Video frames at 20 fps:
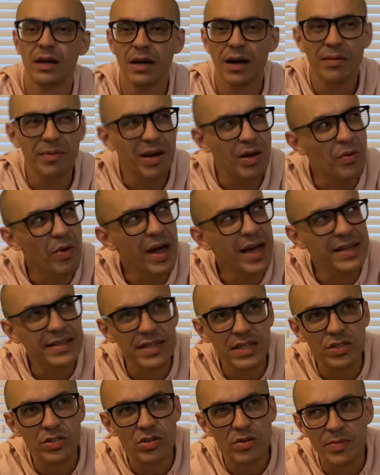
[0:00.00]
I'm like, why is there
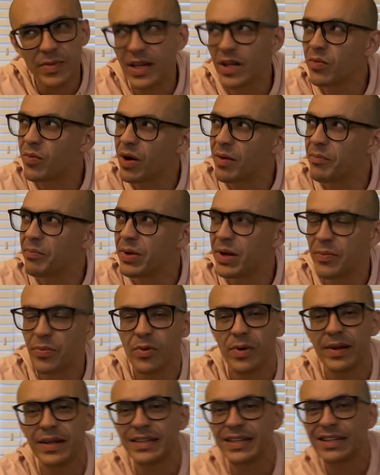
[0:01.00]
so many one people?
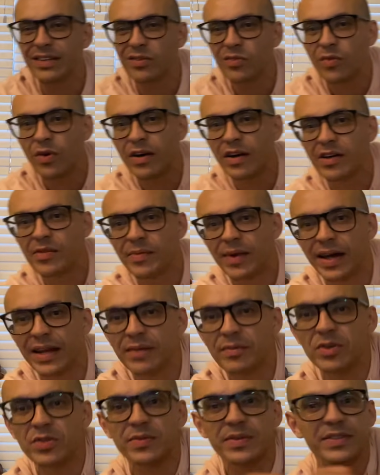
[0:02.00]
And he's like, don't worry, man. They're
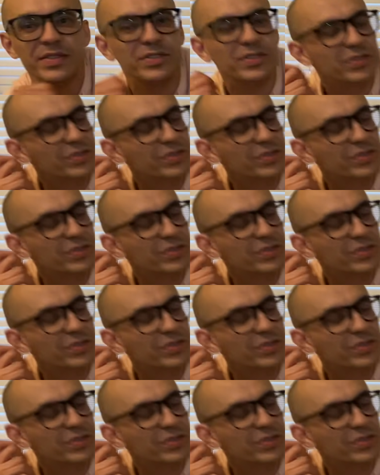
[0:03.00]
mostly just,